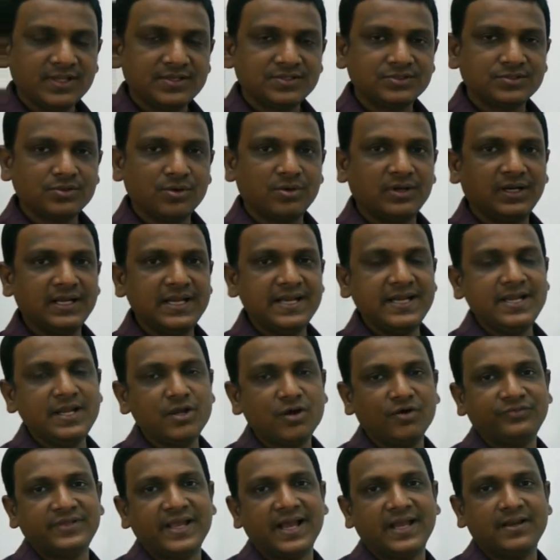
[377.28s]
So
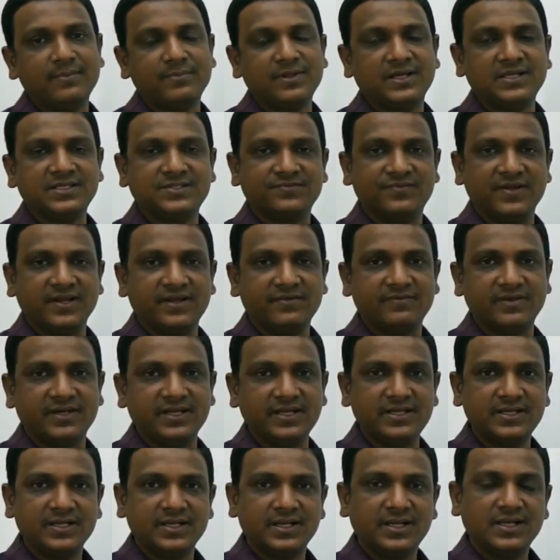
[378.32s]
cleaning of the animal is very,
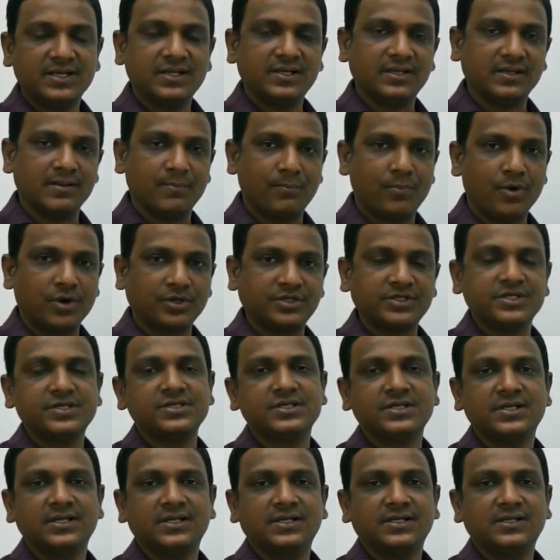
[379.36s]
very
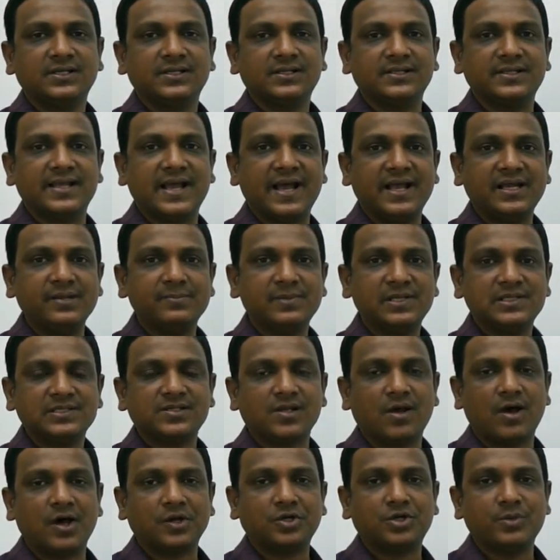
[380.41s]
important. The
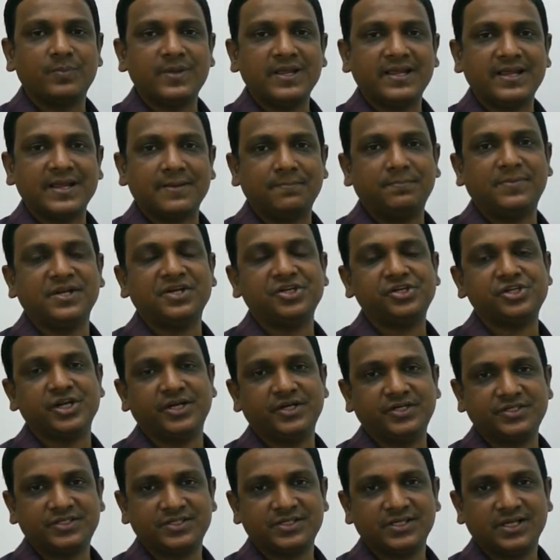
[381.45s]
animals are to be kept in
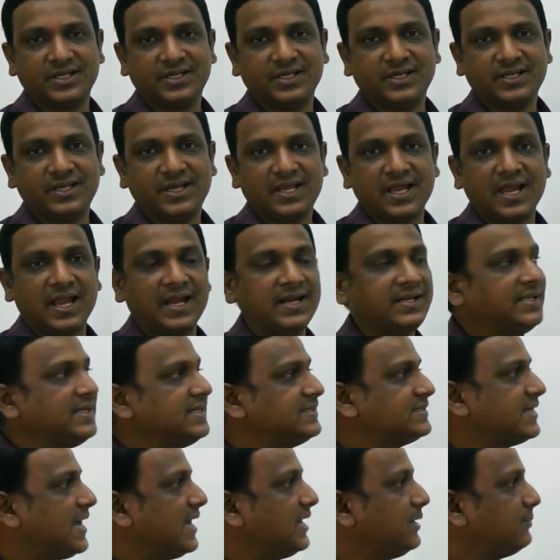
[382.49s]
sheds and
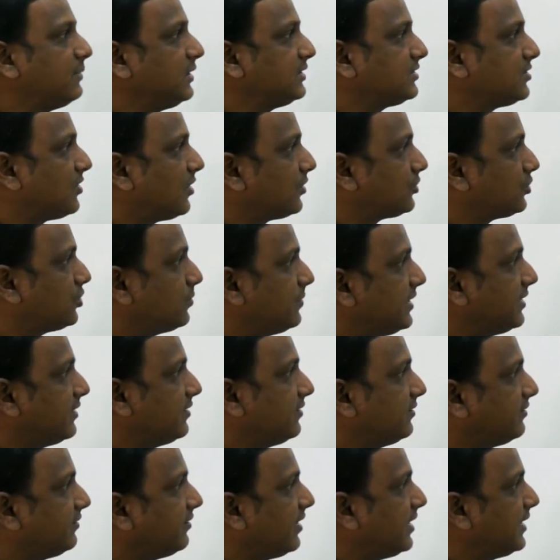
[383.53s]
these animals are to
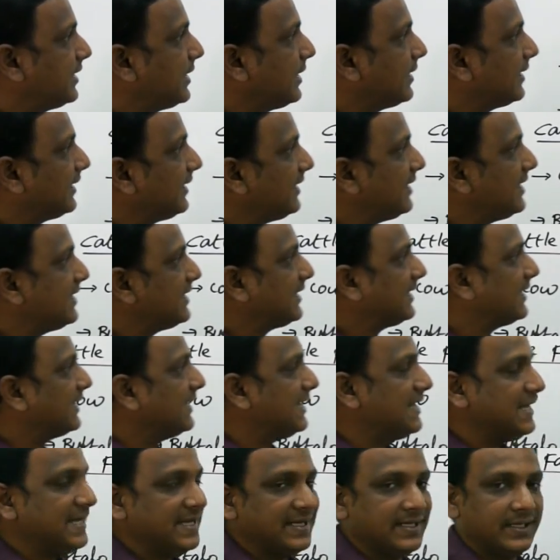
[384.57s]
be regularly
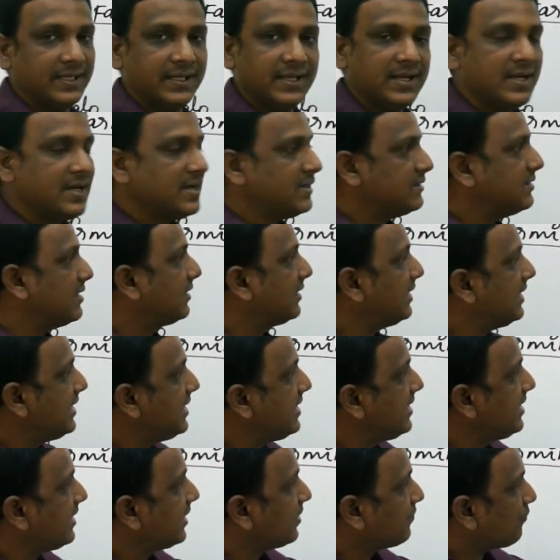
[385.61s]
cleaned. The
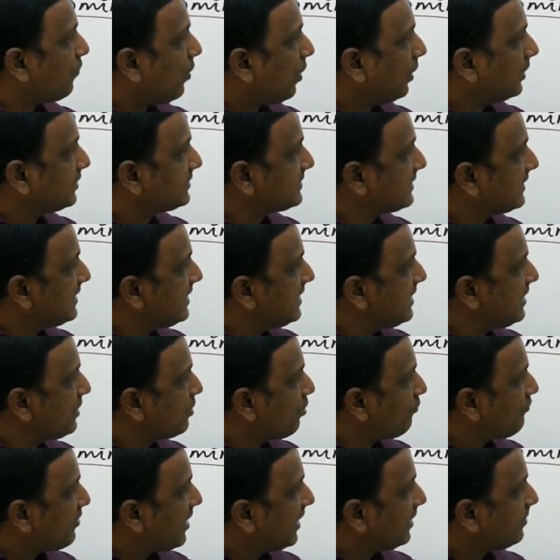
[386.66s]
cleaning involves
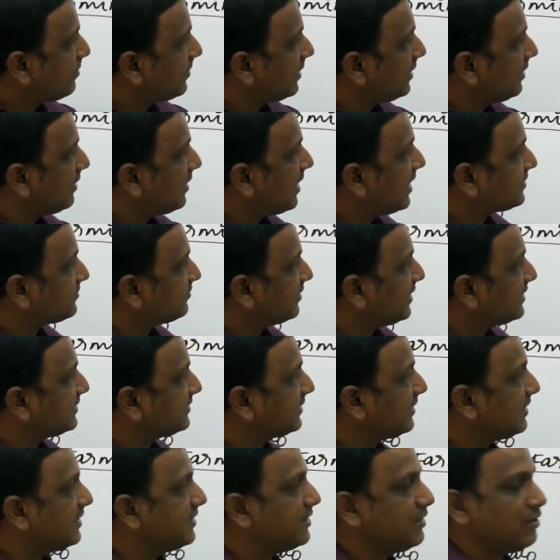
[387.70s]
cleaning of animal as well
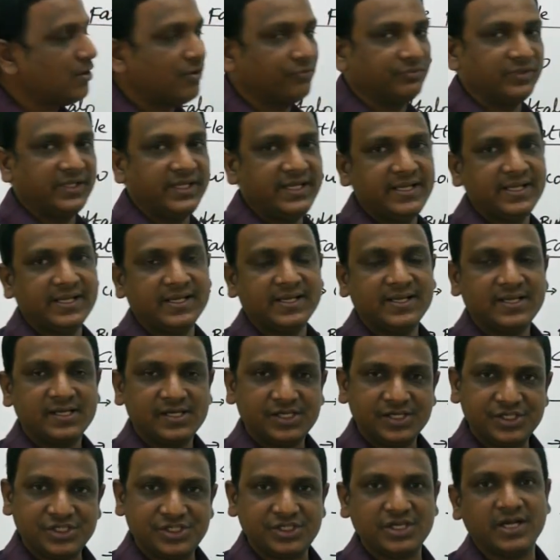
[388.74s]
as cleaning of the
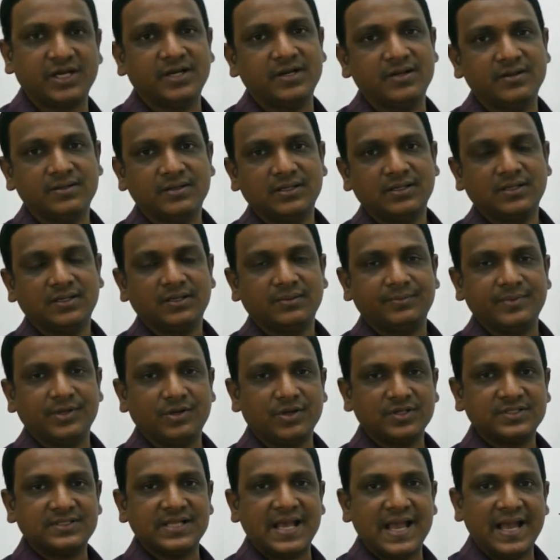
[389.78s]
shed,
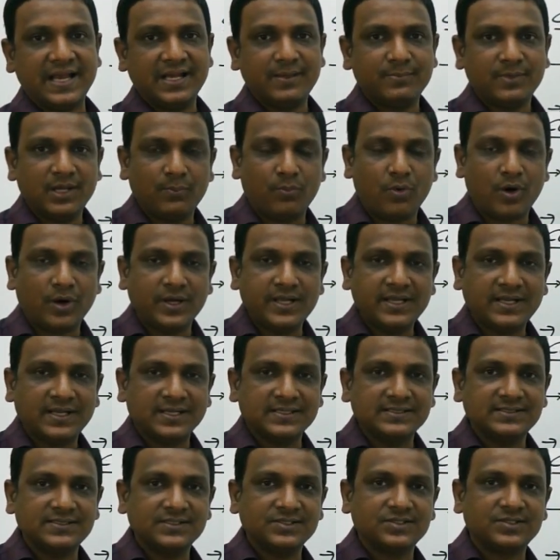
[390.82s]
because the animal body
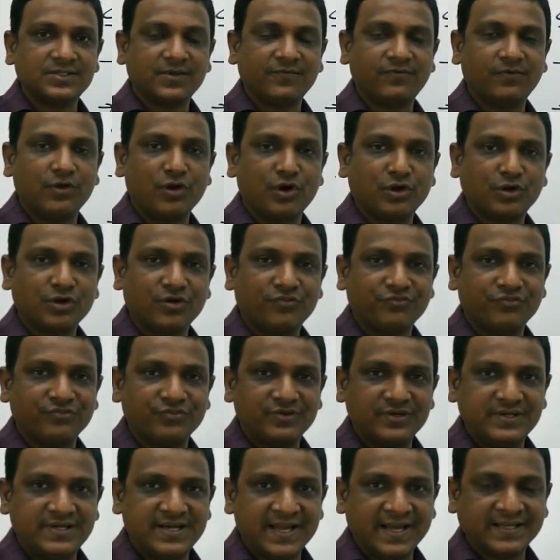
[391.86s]
consists of a lot
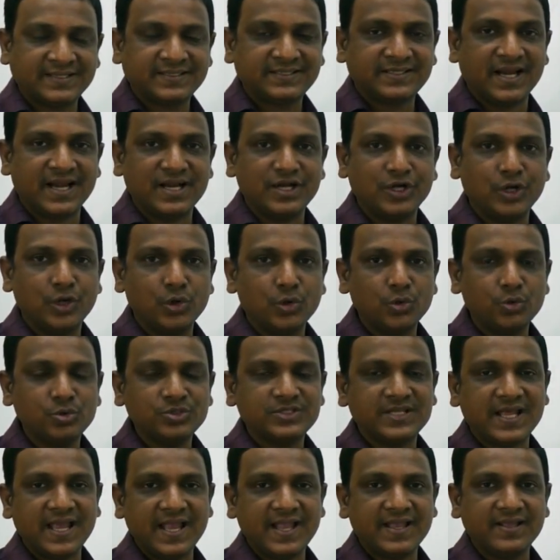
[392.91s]
of dirt and
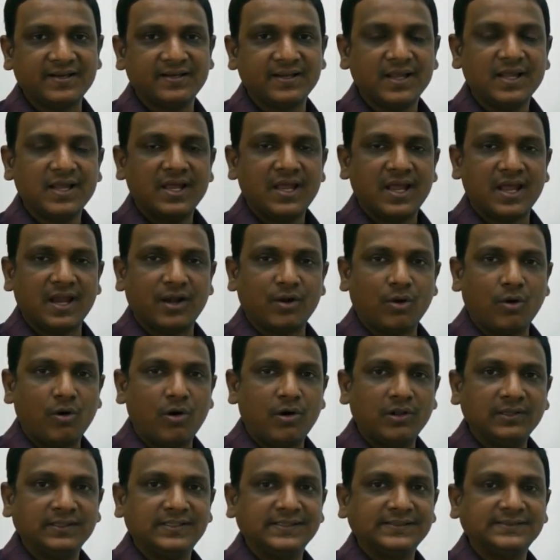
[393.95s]
loose hair and
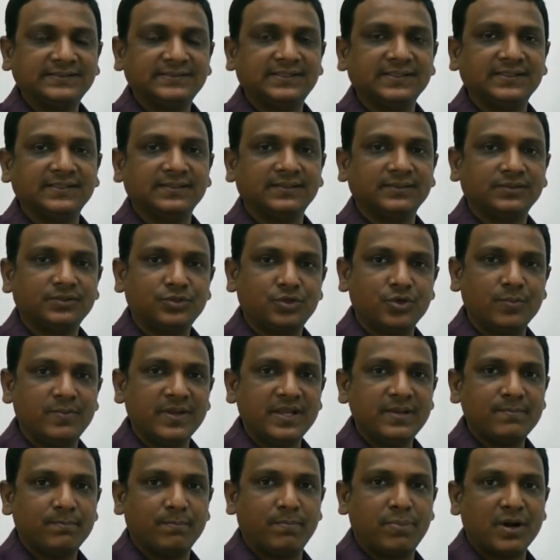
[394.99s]
all these things to
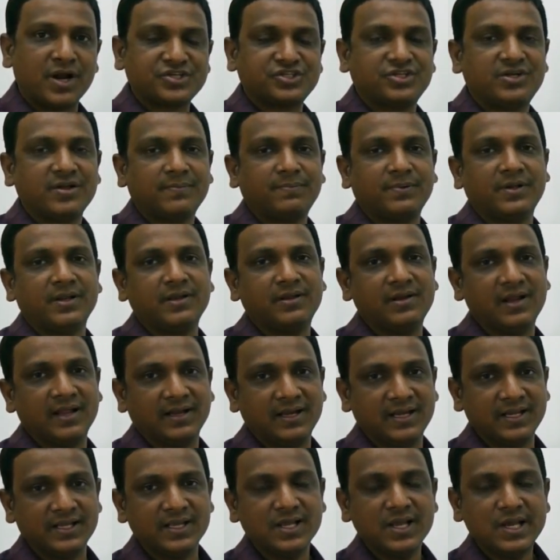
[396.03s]
be brushed up
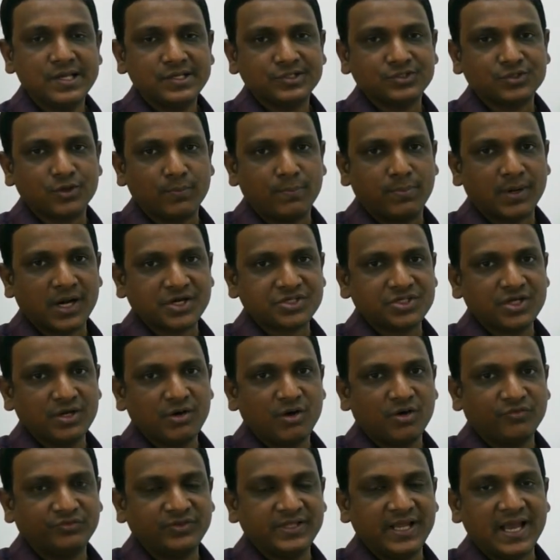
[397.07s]
regularly. So
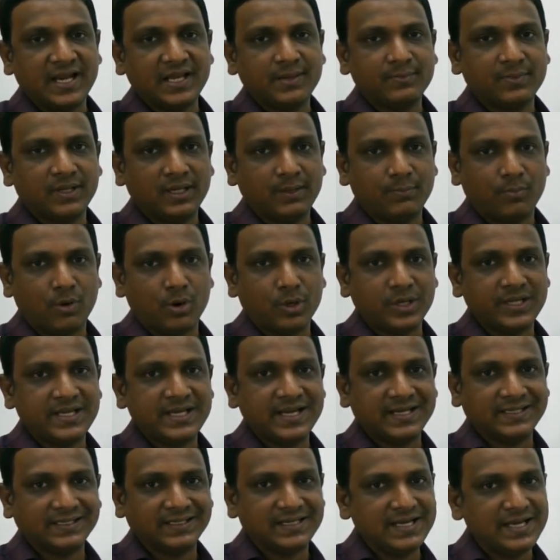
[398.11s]
brushing of the animal
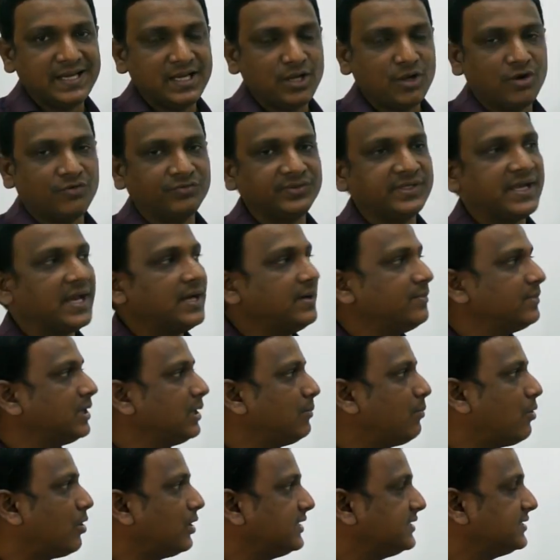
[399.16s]
body and cleaning of the
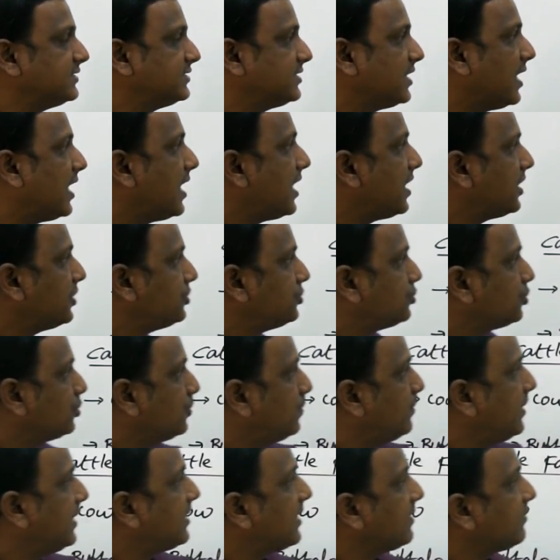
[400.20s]
animal bodies
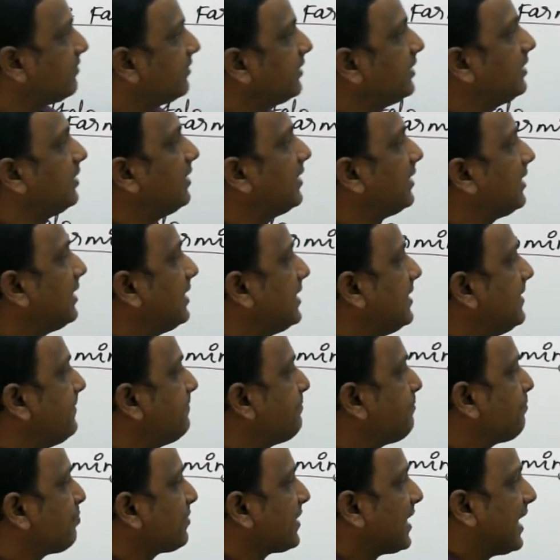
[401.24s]
should be done
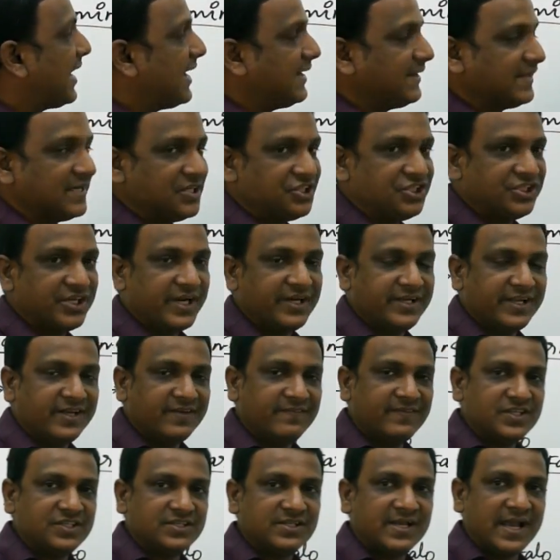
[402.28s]
regularly, and the shed
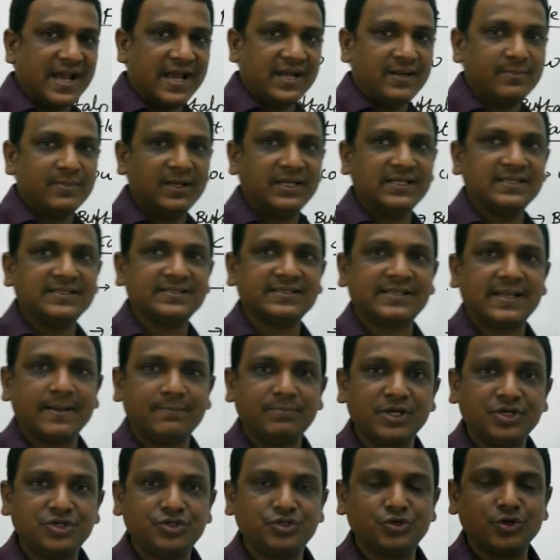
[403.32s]
in which the animal is
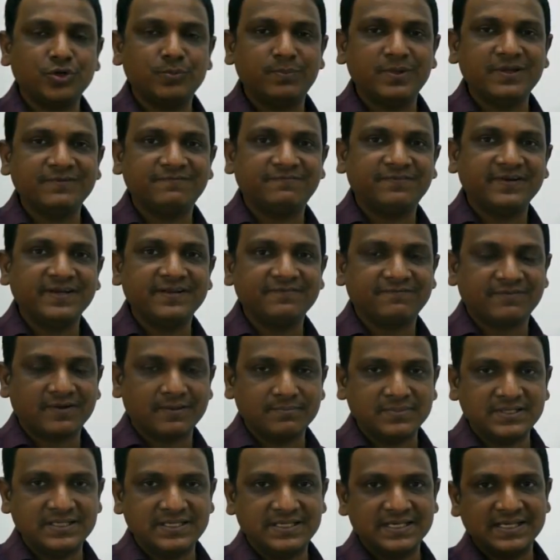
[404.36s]
kept, it should be free
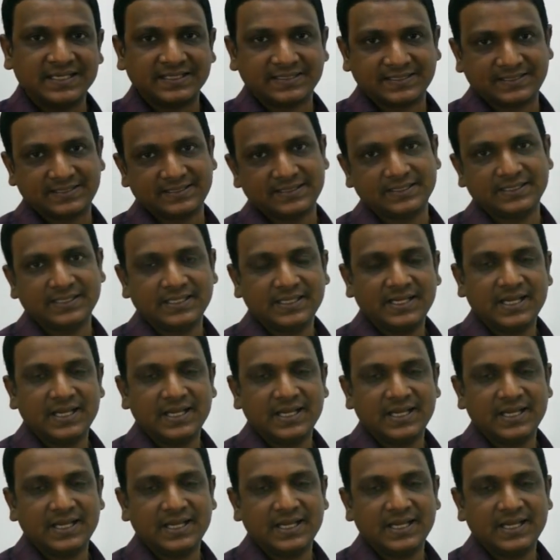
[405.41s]
from dirt